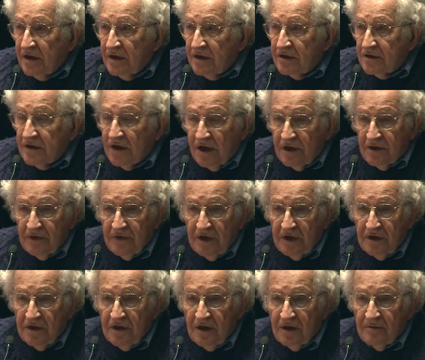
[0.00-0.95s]
South
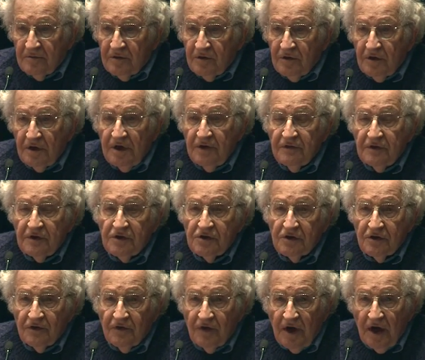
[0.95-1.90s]
Vietnam could even
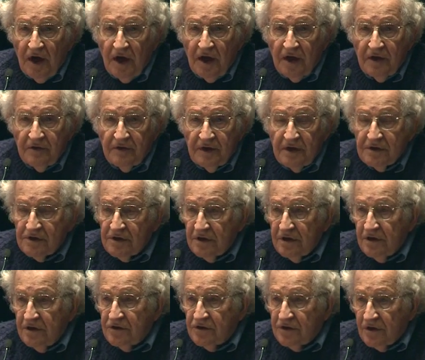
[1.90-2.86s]
survive as a
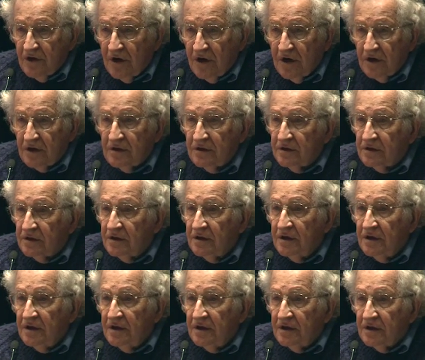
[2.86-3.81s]
historical,
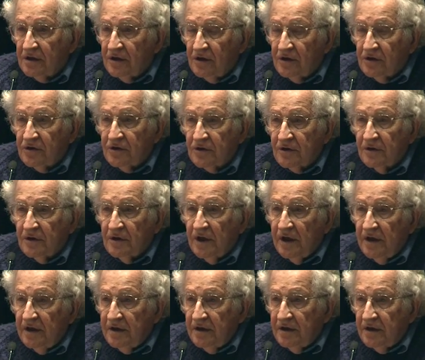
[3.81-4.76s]
cultural
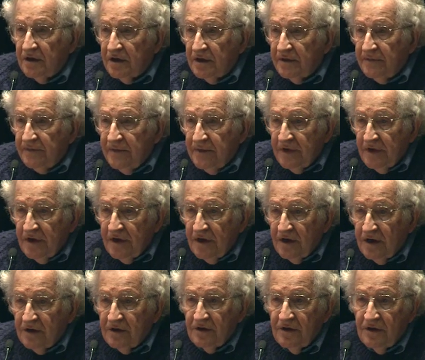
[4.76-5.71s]
entity
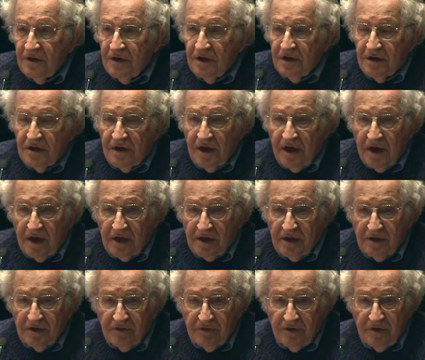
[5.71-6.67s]
under the
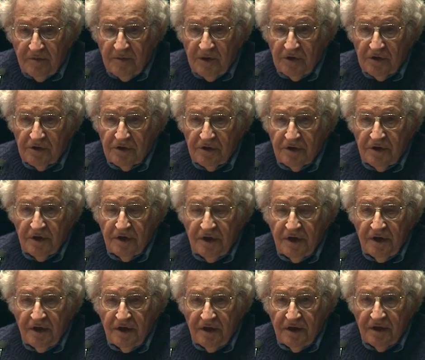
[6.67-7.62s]
attack of the most
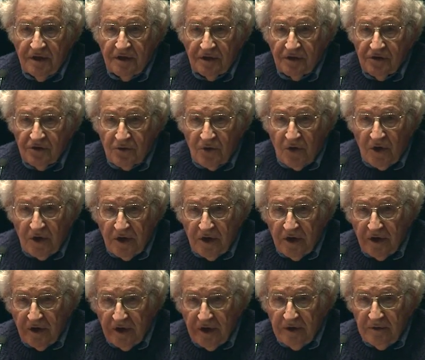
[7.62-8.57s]

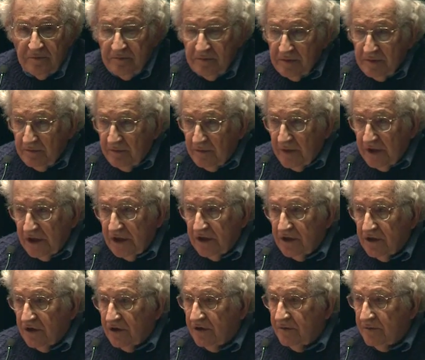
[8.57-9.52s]
extraordinary
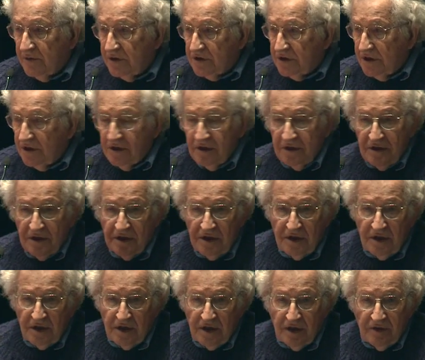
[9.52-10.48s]
military machine that
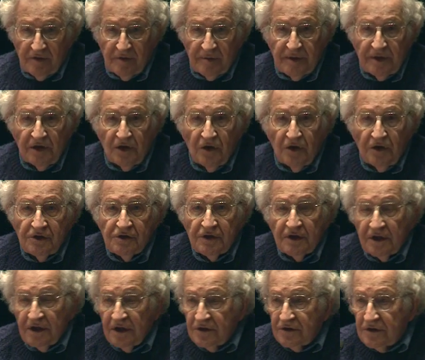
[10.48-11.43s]
had ever been
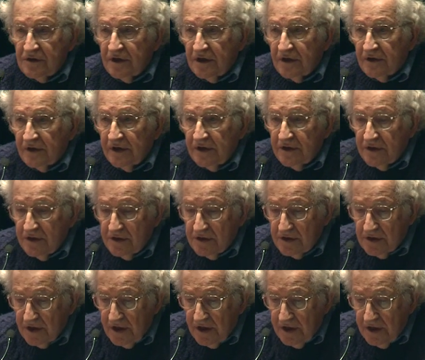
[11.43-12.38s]
launched against an area this
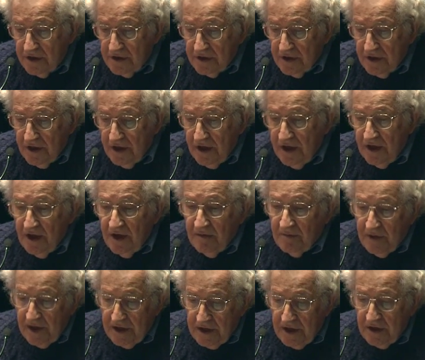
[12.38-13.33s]
size.
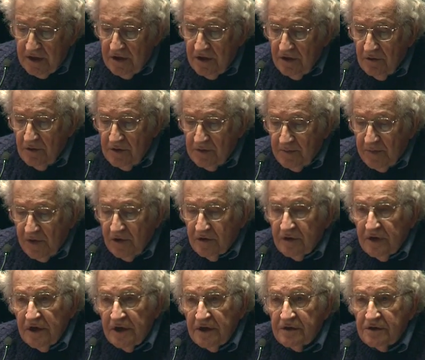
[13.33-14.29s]
By then there was
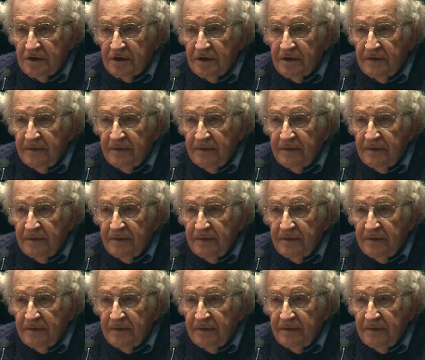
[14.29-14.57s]
protest.